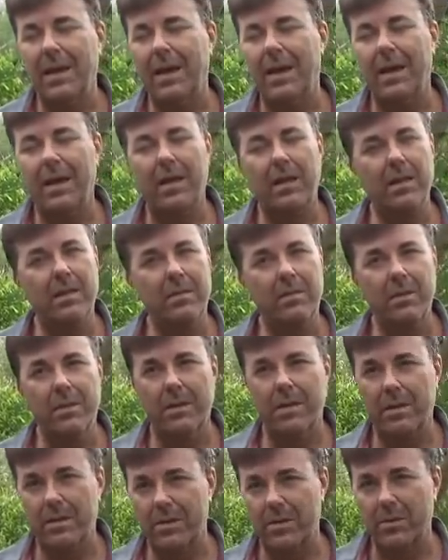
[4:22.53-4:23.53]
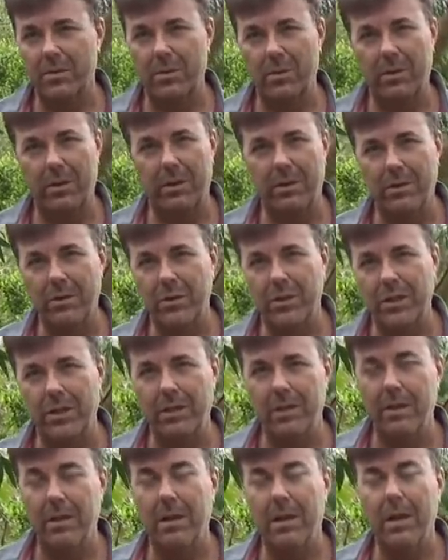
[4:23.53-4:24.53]
hell of a lot of solar energy.
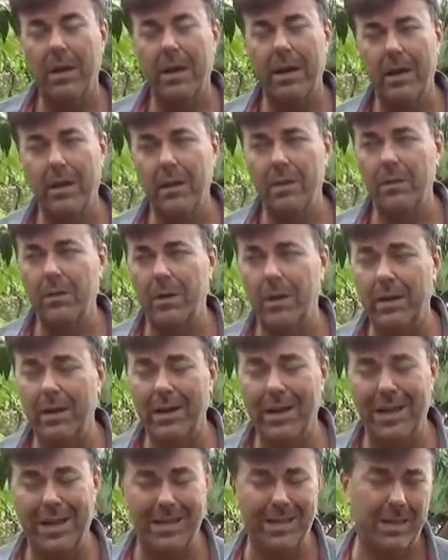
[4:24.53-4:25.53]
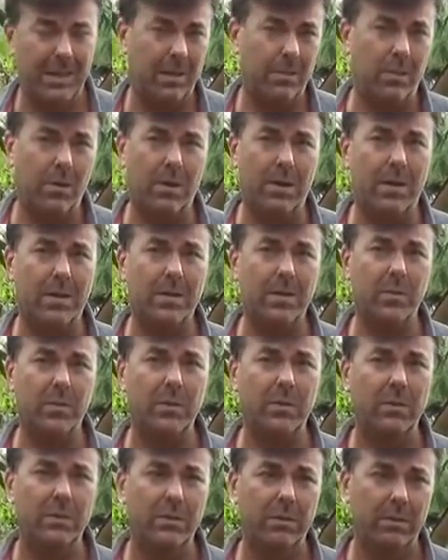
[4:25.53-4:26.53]
A hell of a lot. Is it impossible?